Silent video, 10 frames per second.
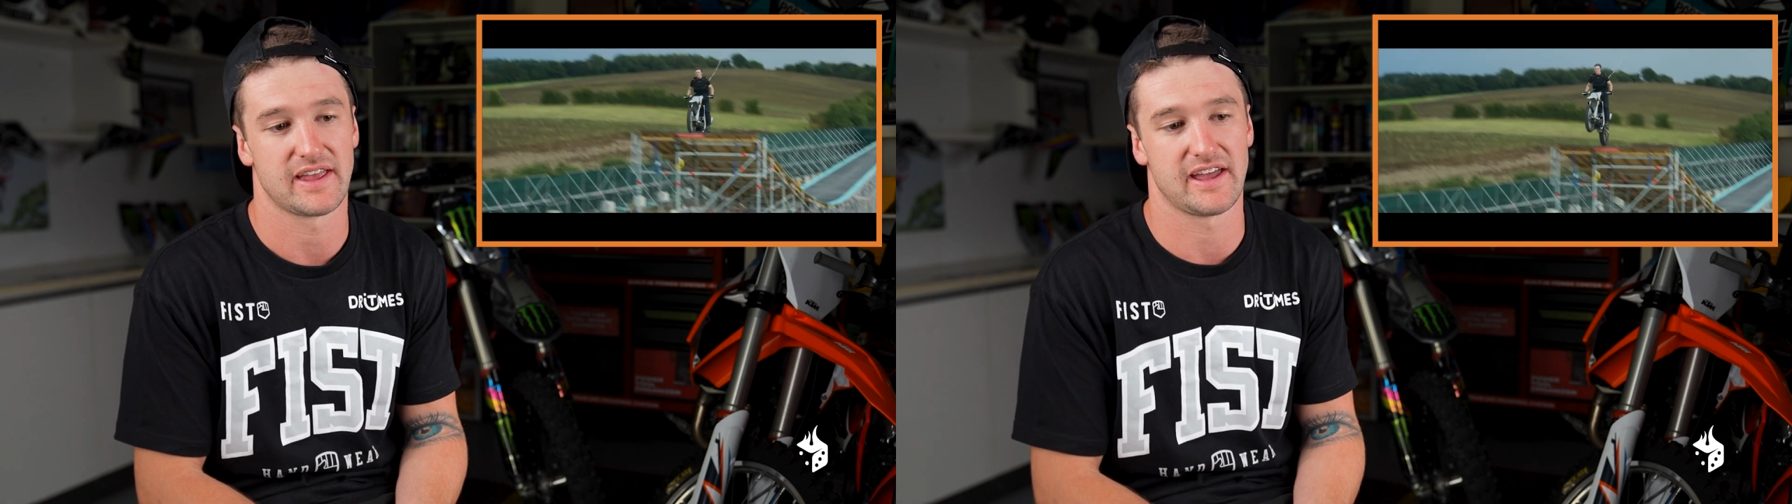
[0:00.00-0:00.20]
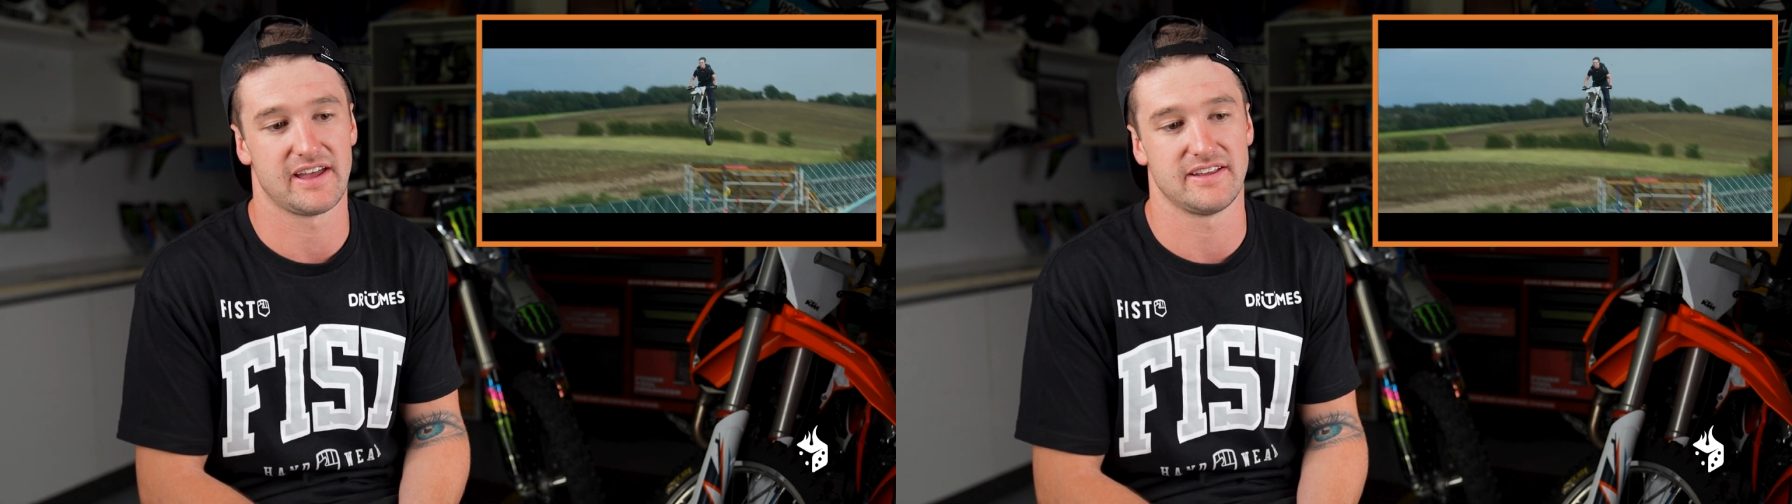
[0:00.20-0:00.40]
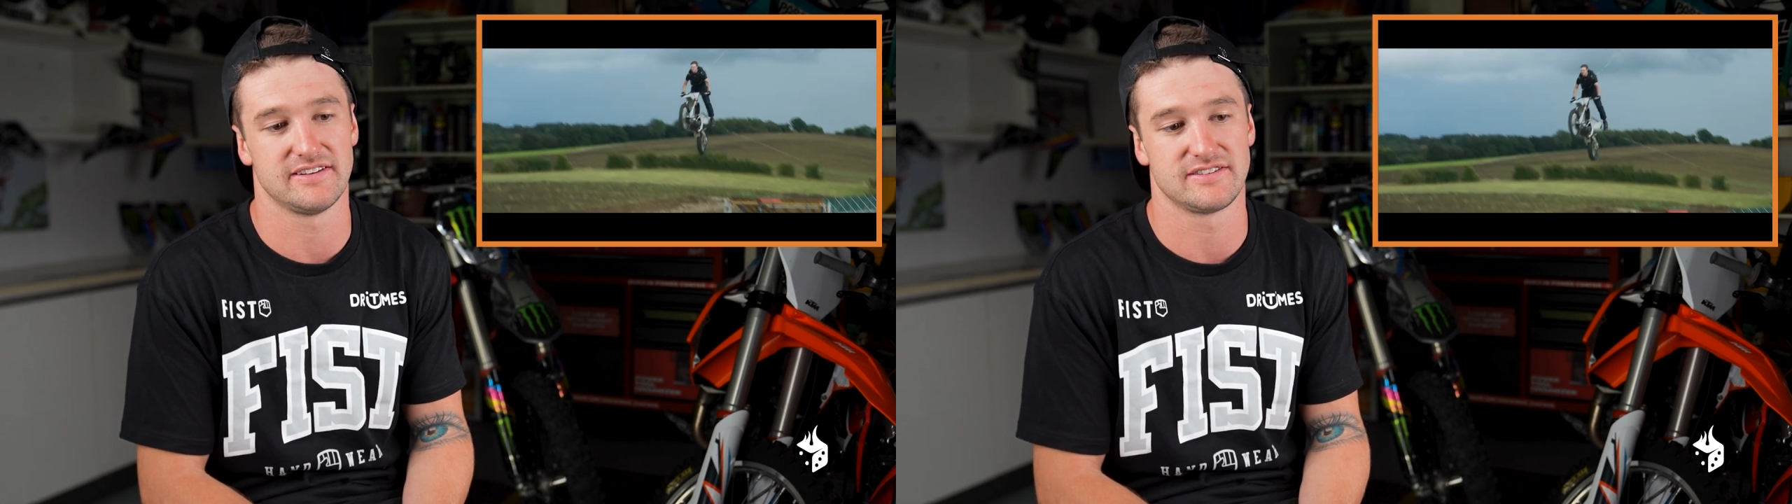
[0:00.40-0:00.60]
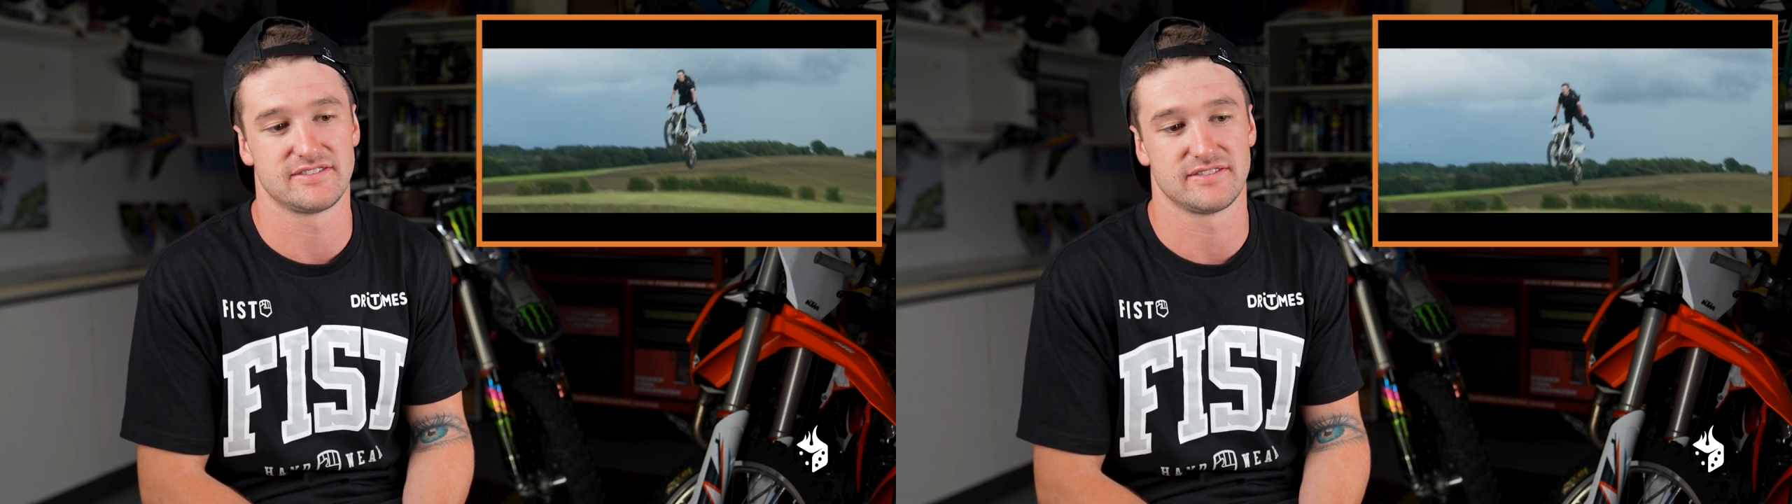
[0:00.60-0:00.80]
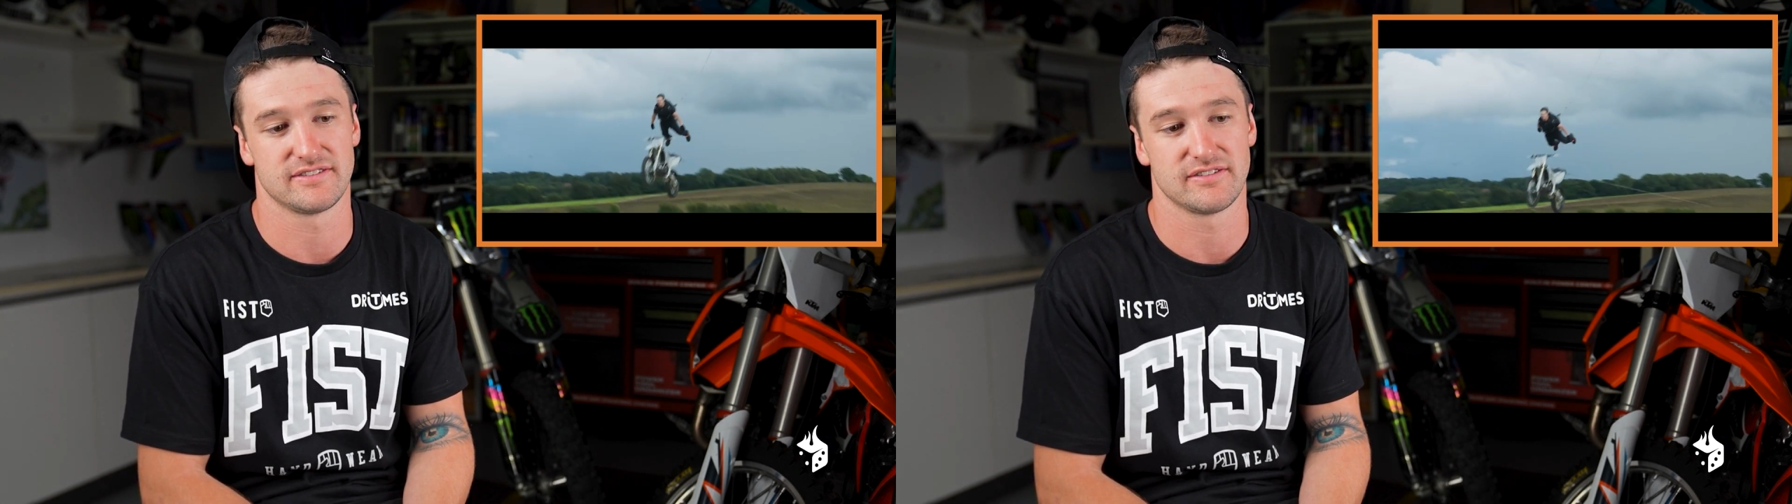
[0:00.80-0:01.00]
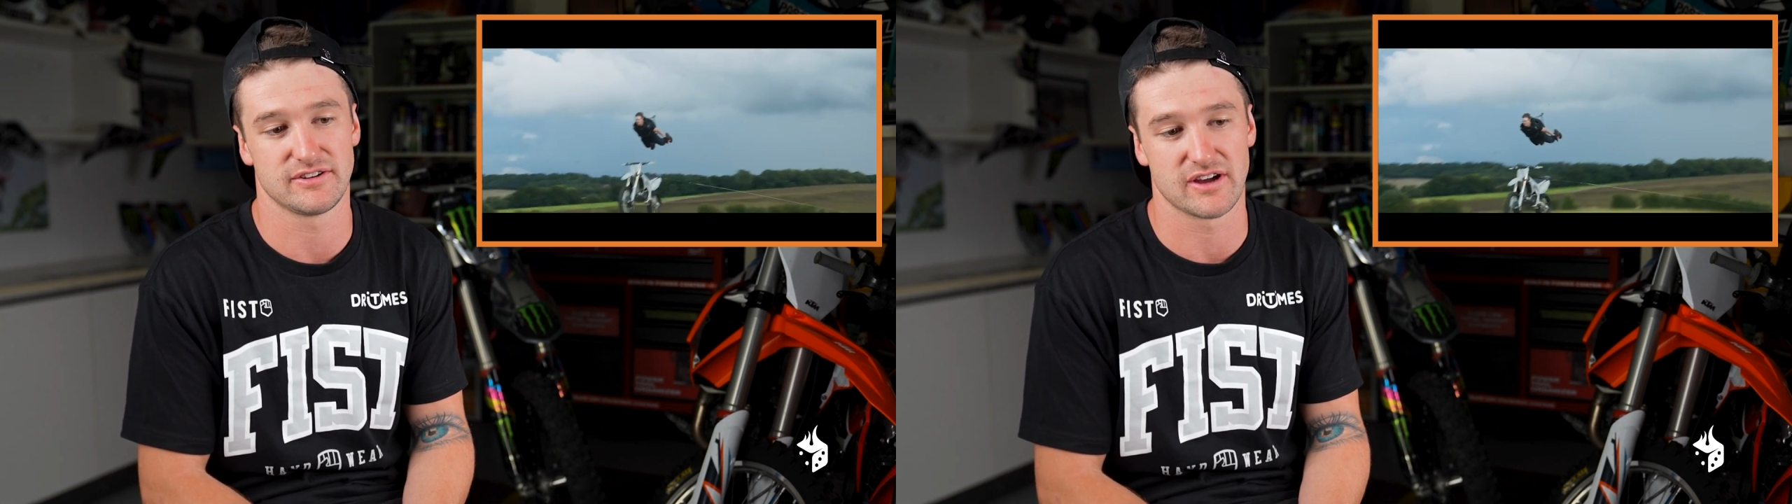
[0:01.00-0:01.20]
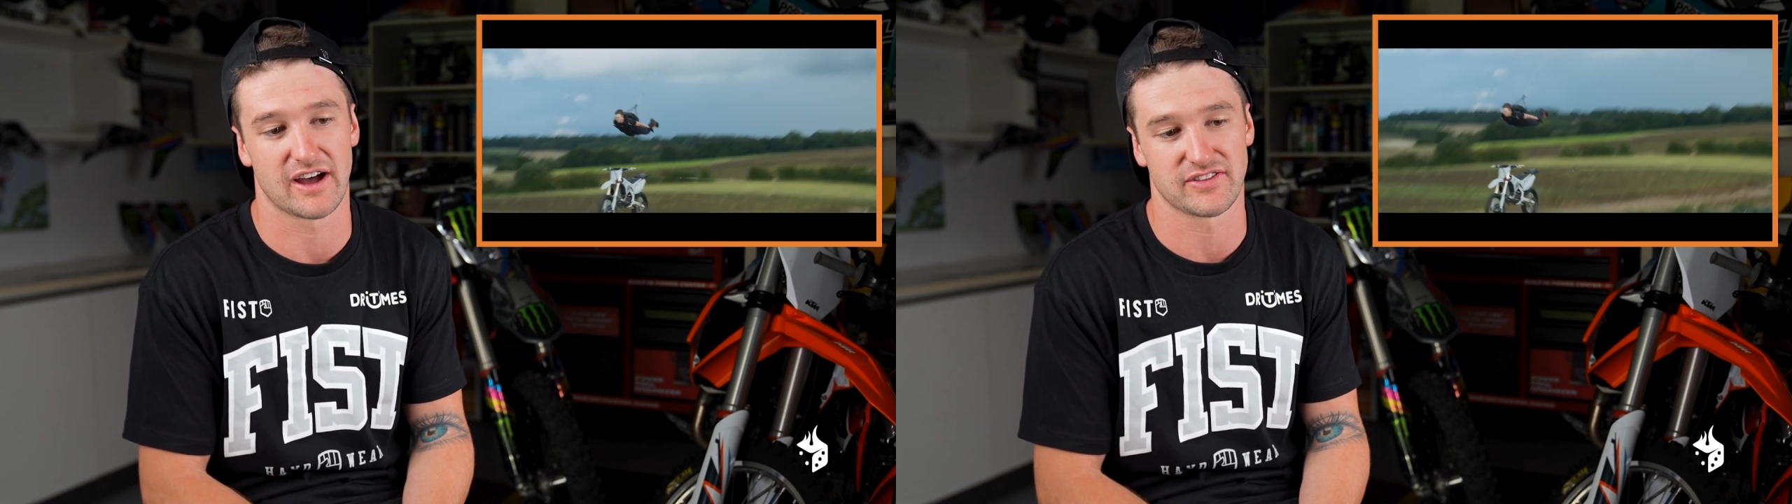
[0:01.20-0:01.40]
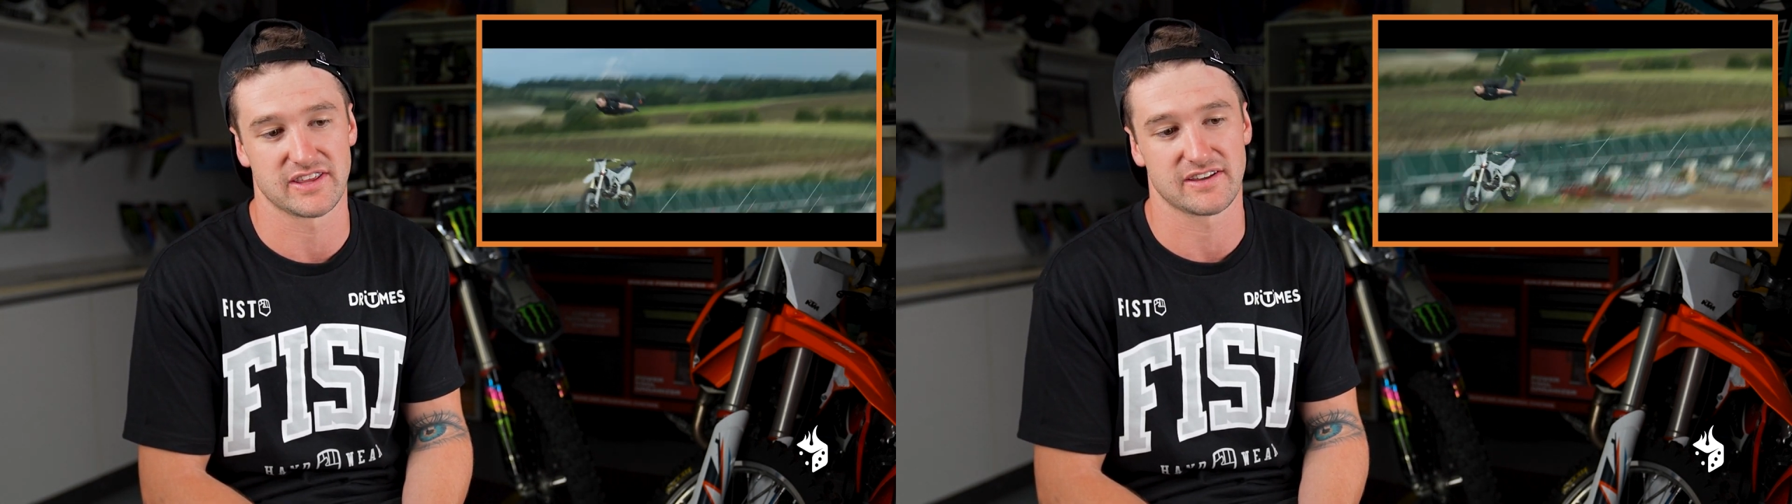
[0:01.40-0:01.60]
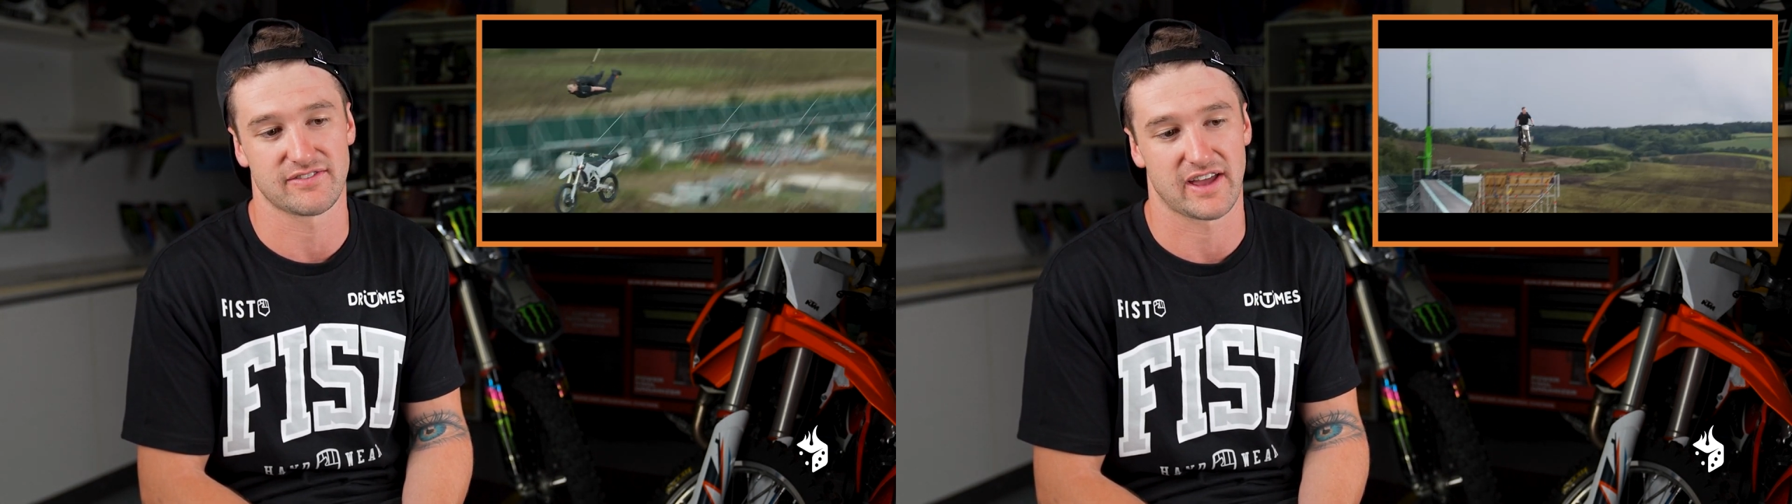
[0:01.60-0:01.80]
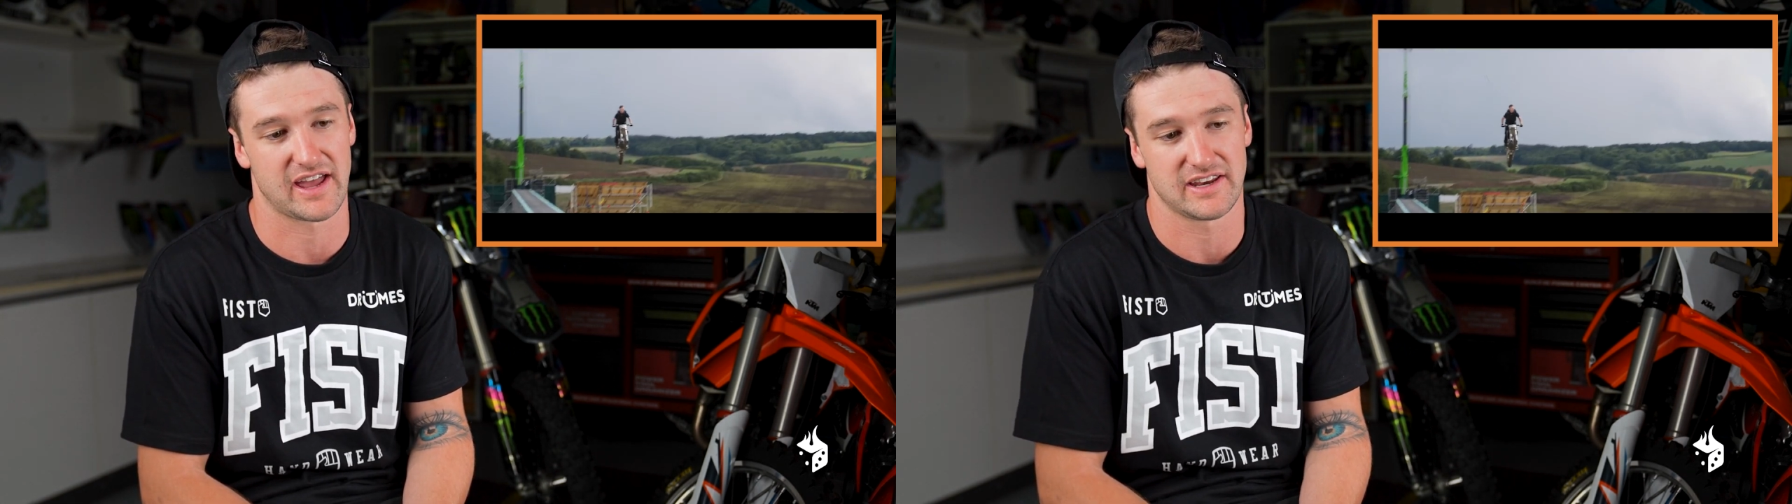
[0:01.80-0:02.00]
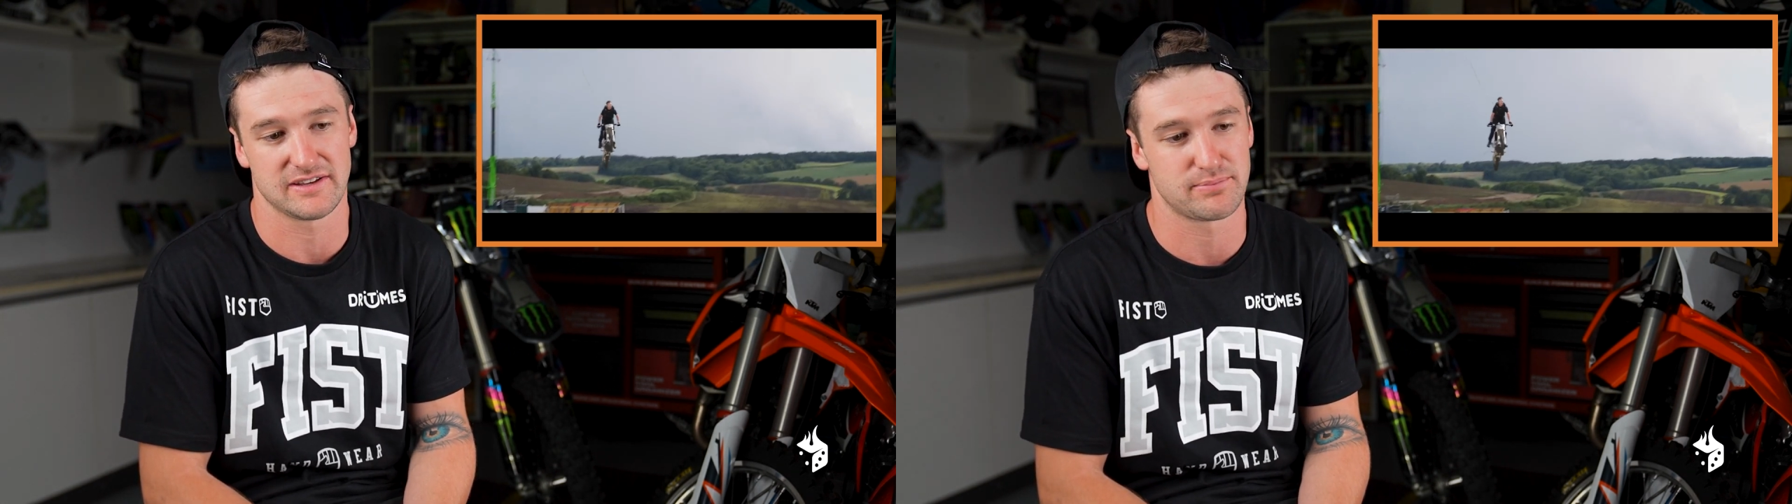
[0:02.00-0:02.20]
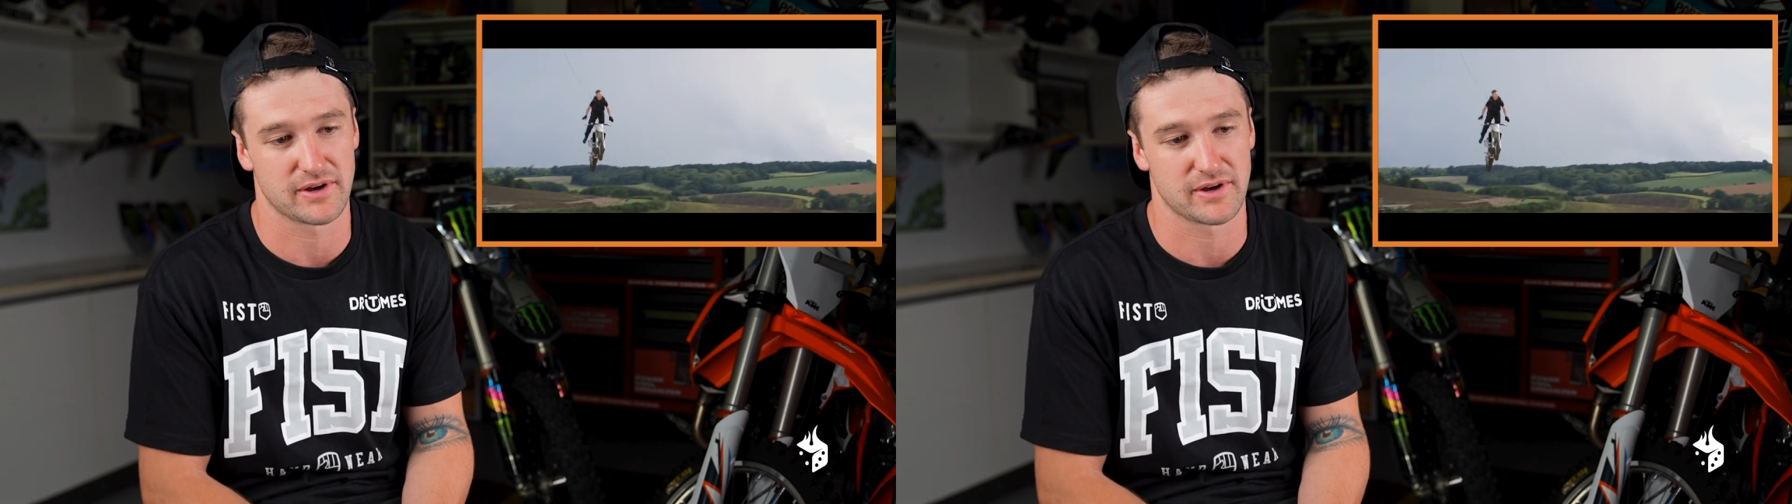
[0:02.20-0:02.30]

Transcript: And I think any